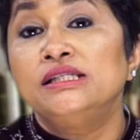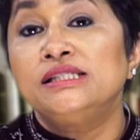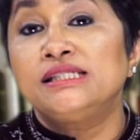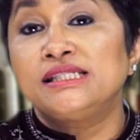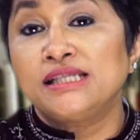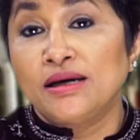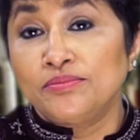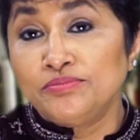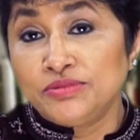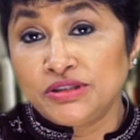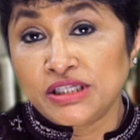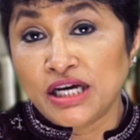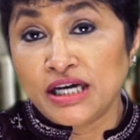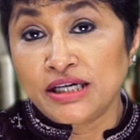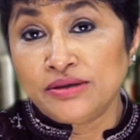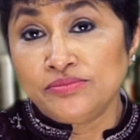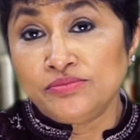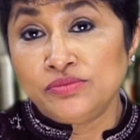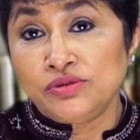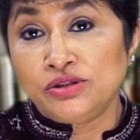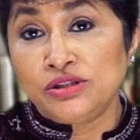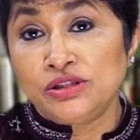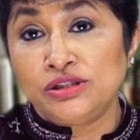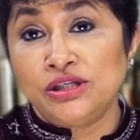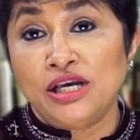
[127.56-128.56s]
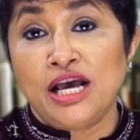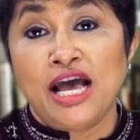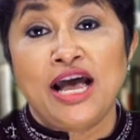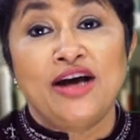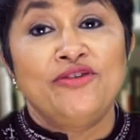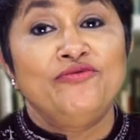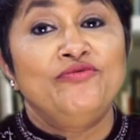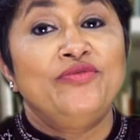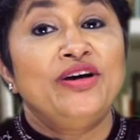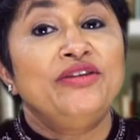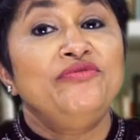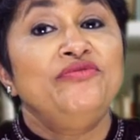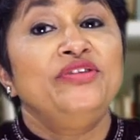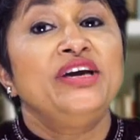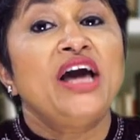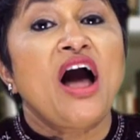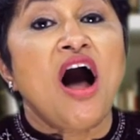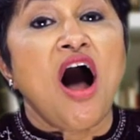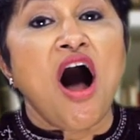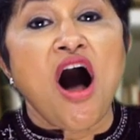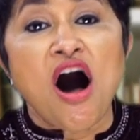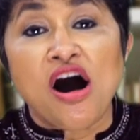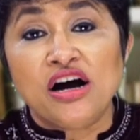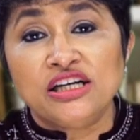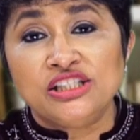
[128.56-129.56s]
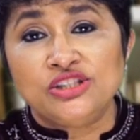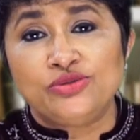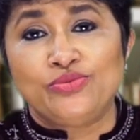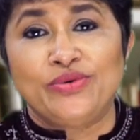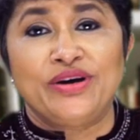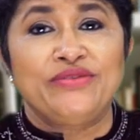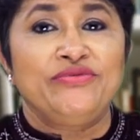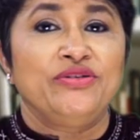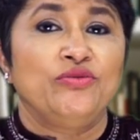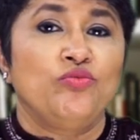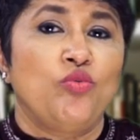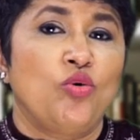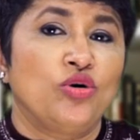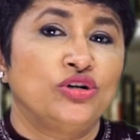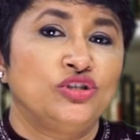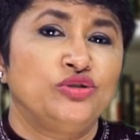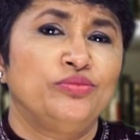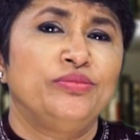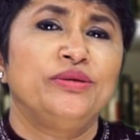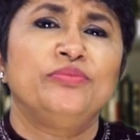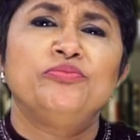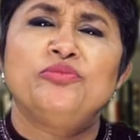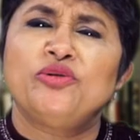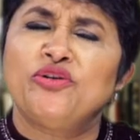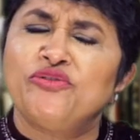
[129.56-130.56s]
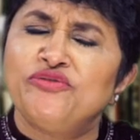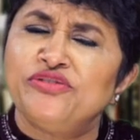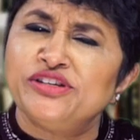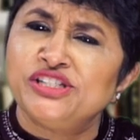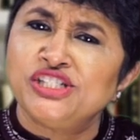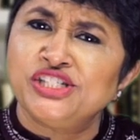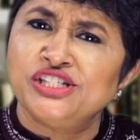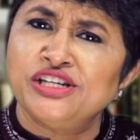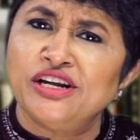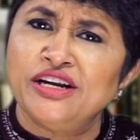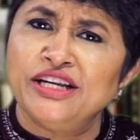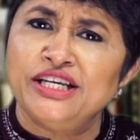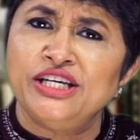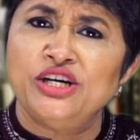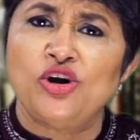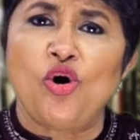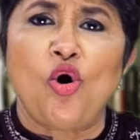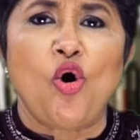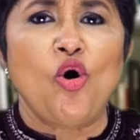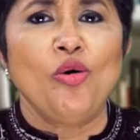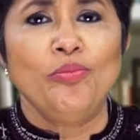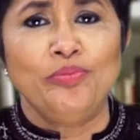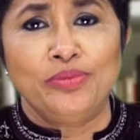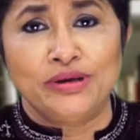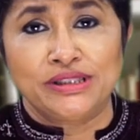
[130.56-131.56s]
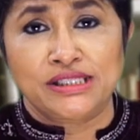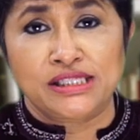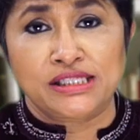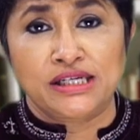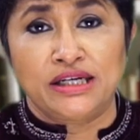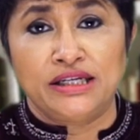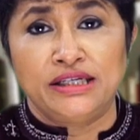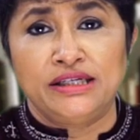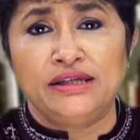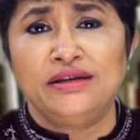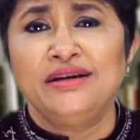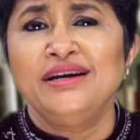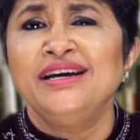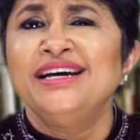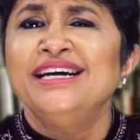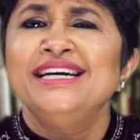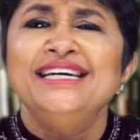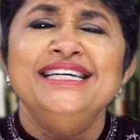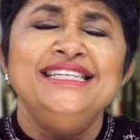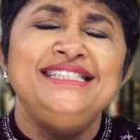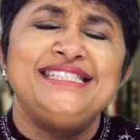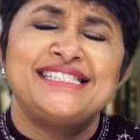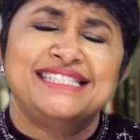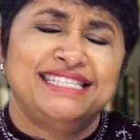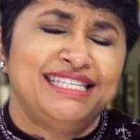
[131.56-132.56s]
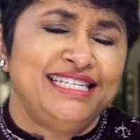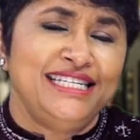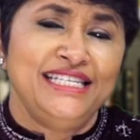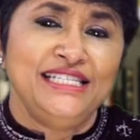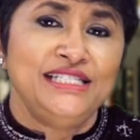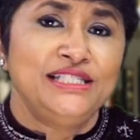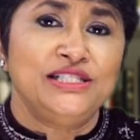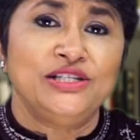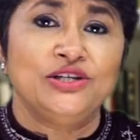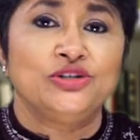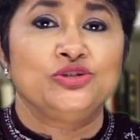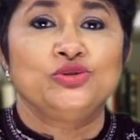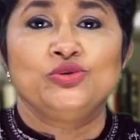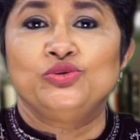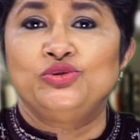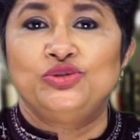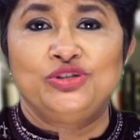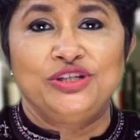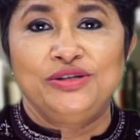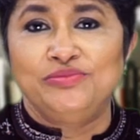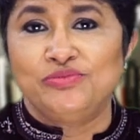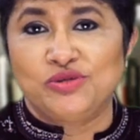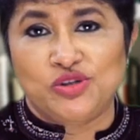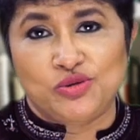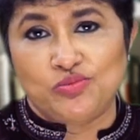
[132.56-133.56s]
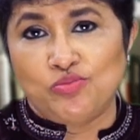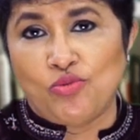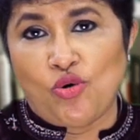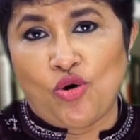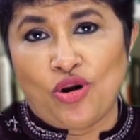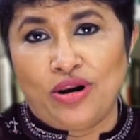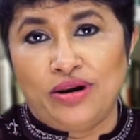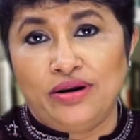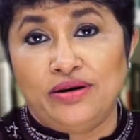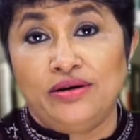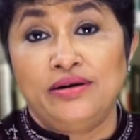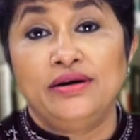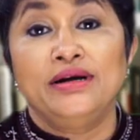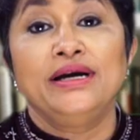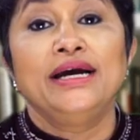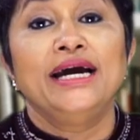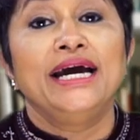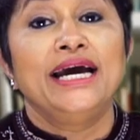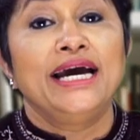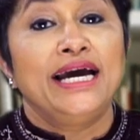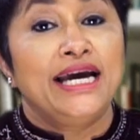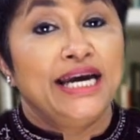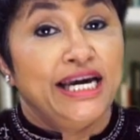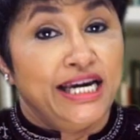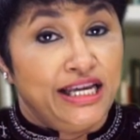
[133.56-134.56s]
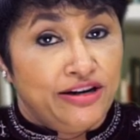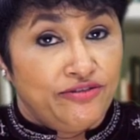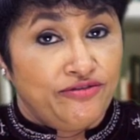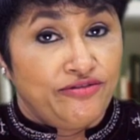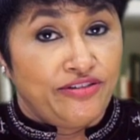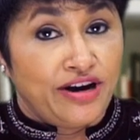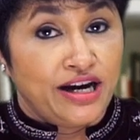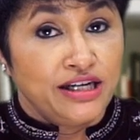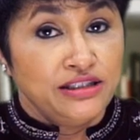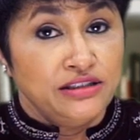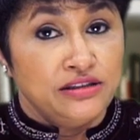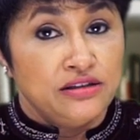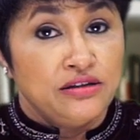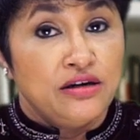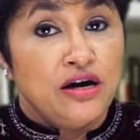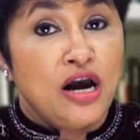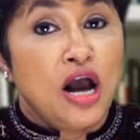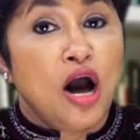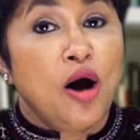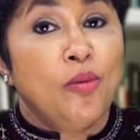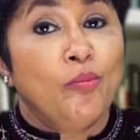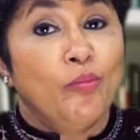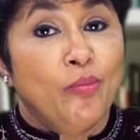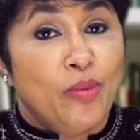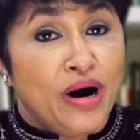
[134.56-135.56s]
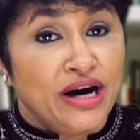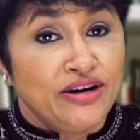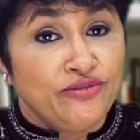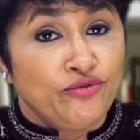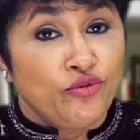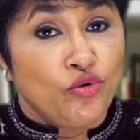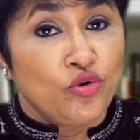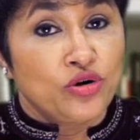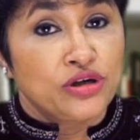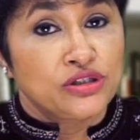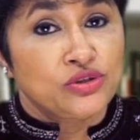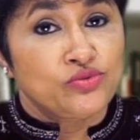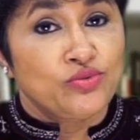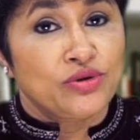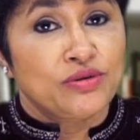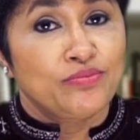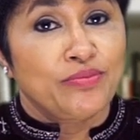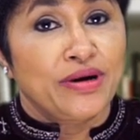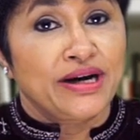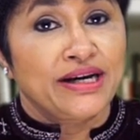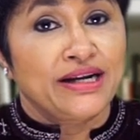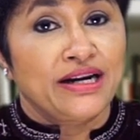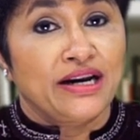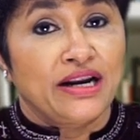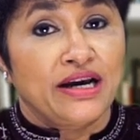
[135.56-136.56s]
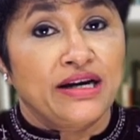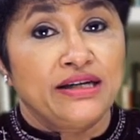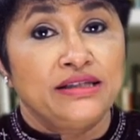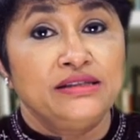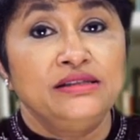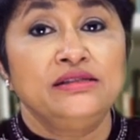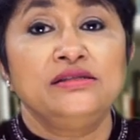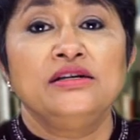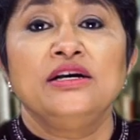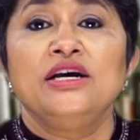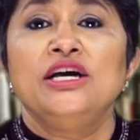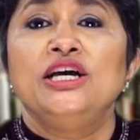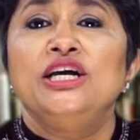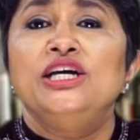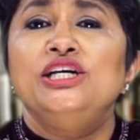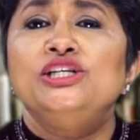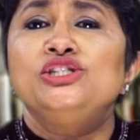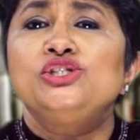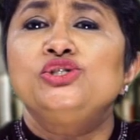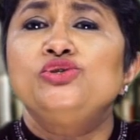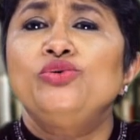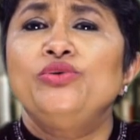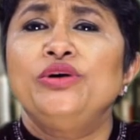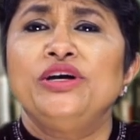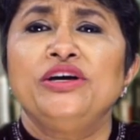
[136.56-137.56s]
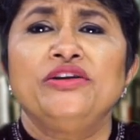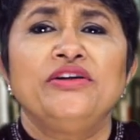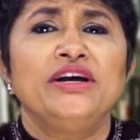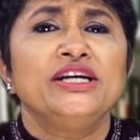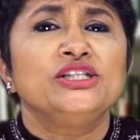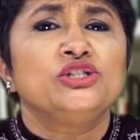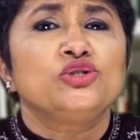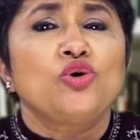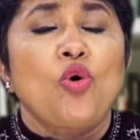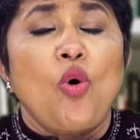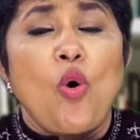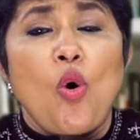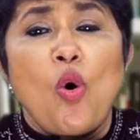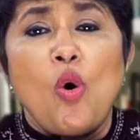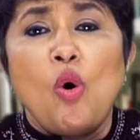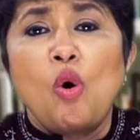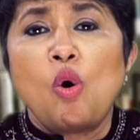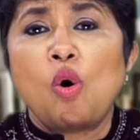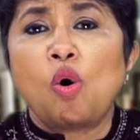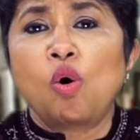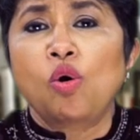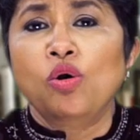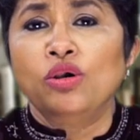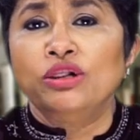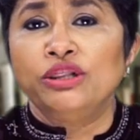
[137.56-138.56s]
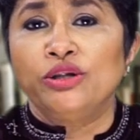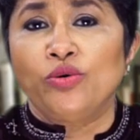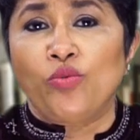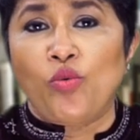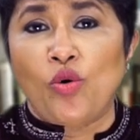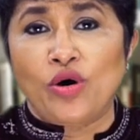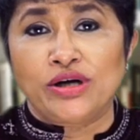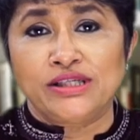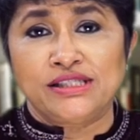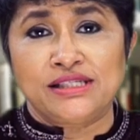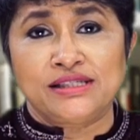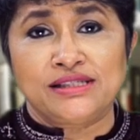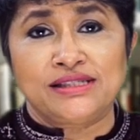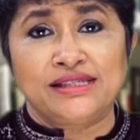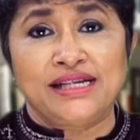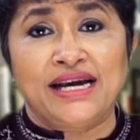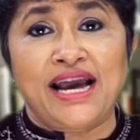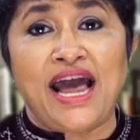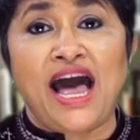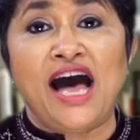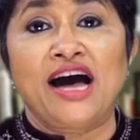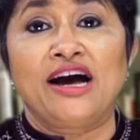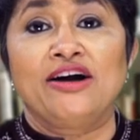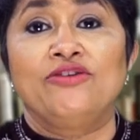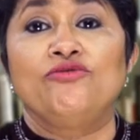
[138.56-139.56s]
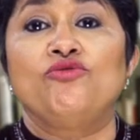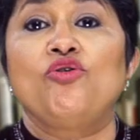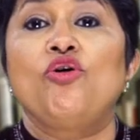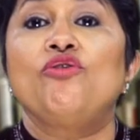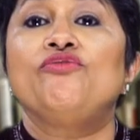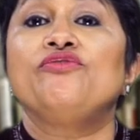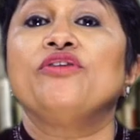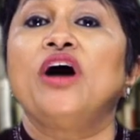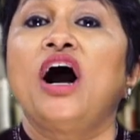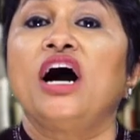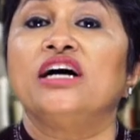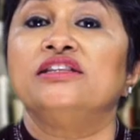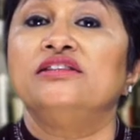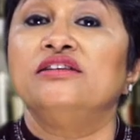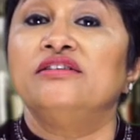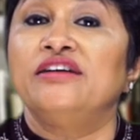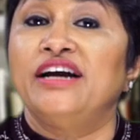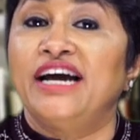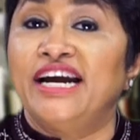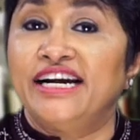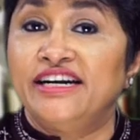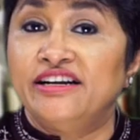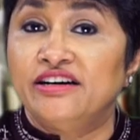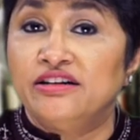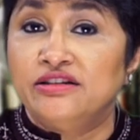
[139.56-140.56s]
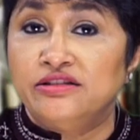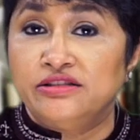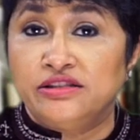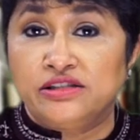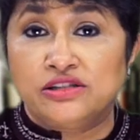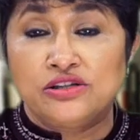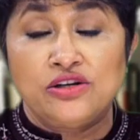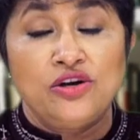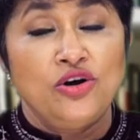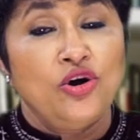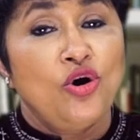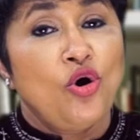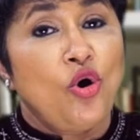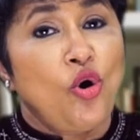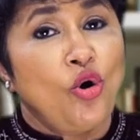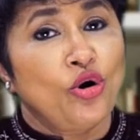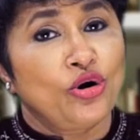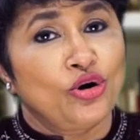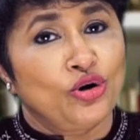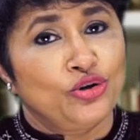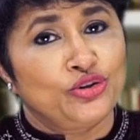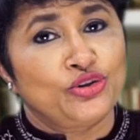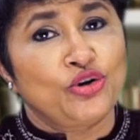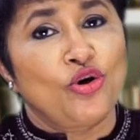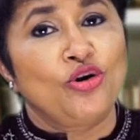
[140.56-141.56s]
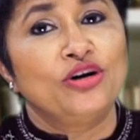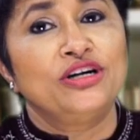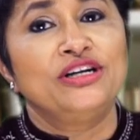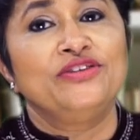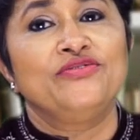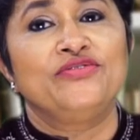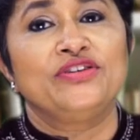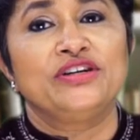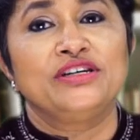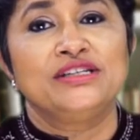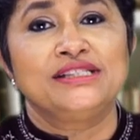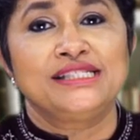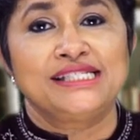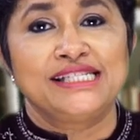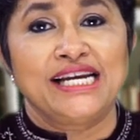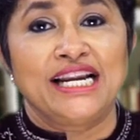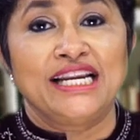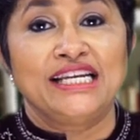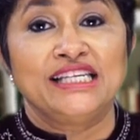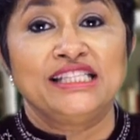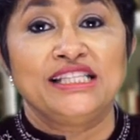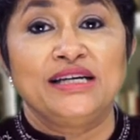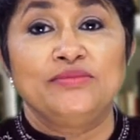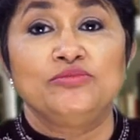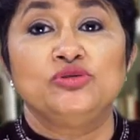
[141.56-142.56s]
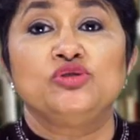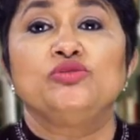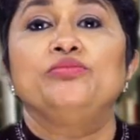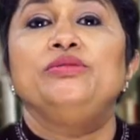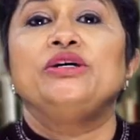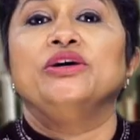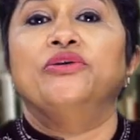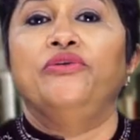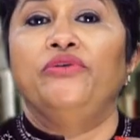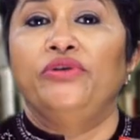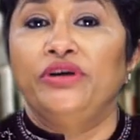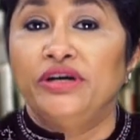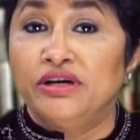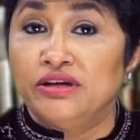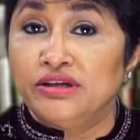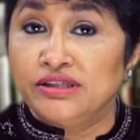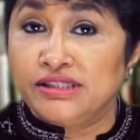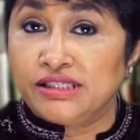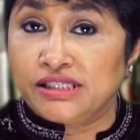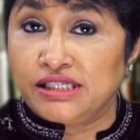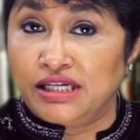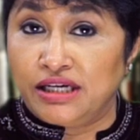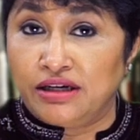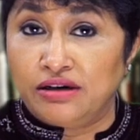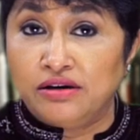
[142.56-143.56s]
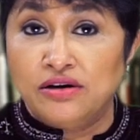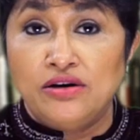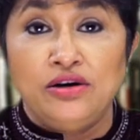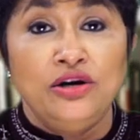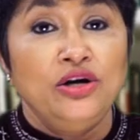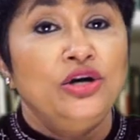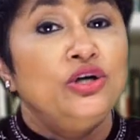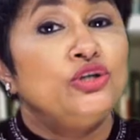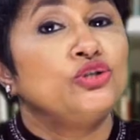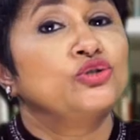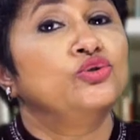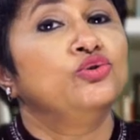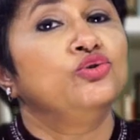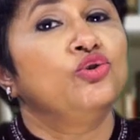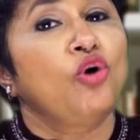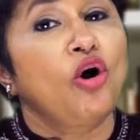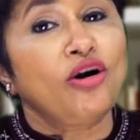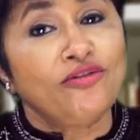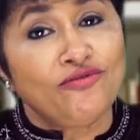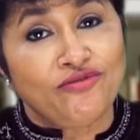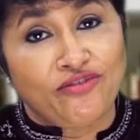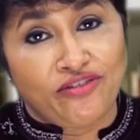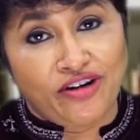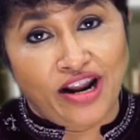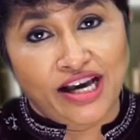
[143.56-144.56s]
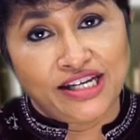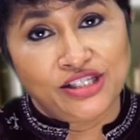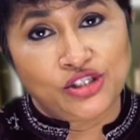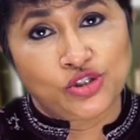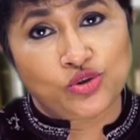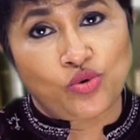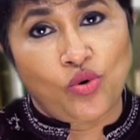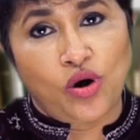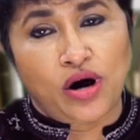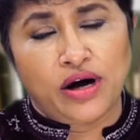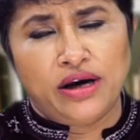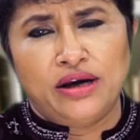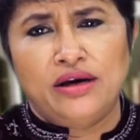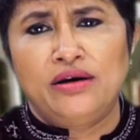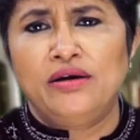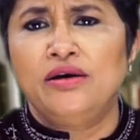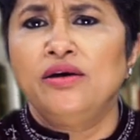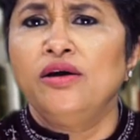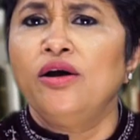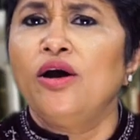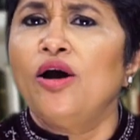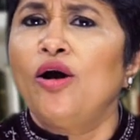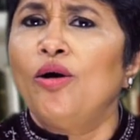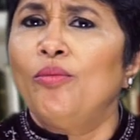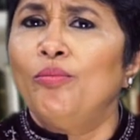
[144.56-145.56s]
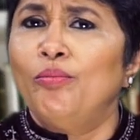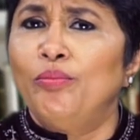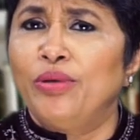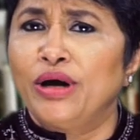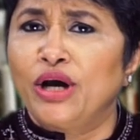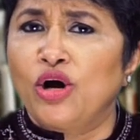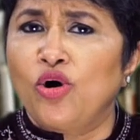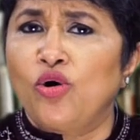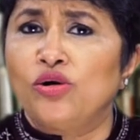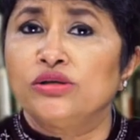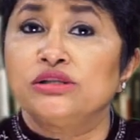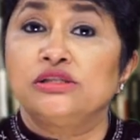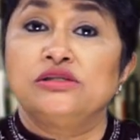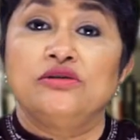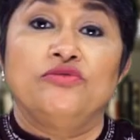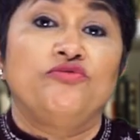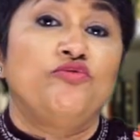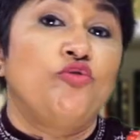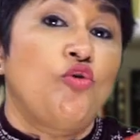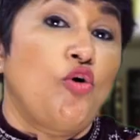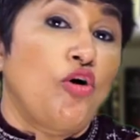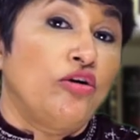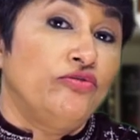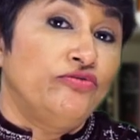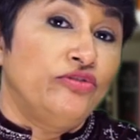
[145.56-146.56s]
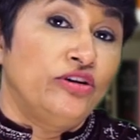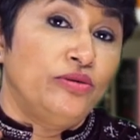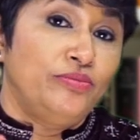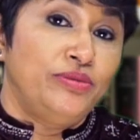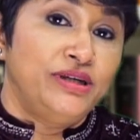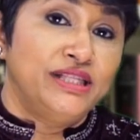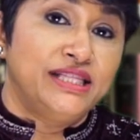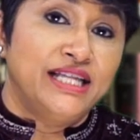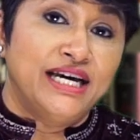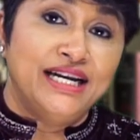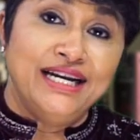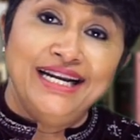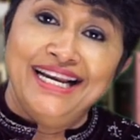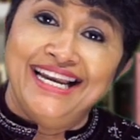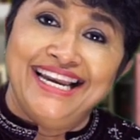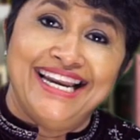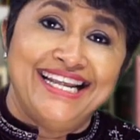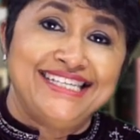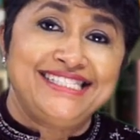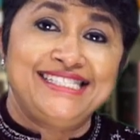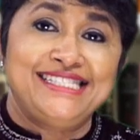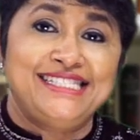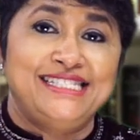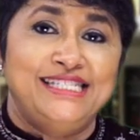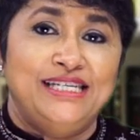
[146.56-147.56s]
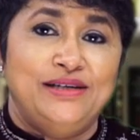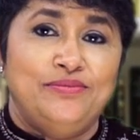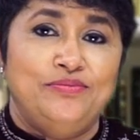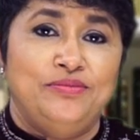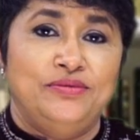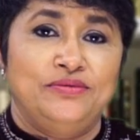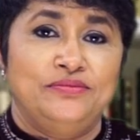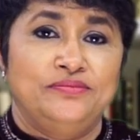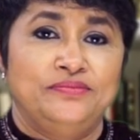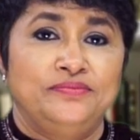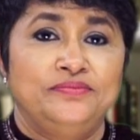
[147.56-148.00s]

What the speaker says: Sometimes, when we aren't where we want to be professionally or personally, it's easier to dream small. In fact, my focus with my clients is to erase all the voices they have of other adults or authority figures telling them to be realistic, to not fly so high, because the fall will be then less steep.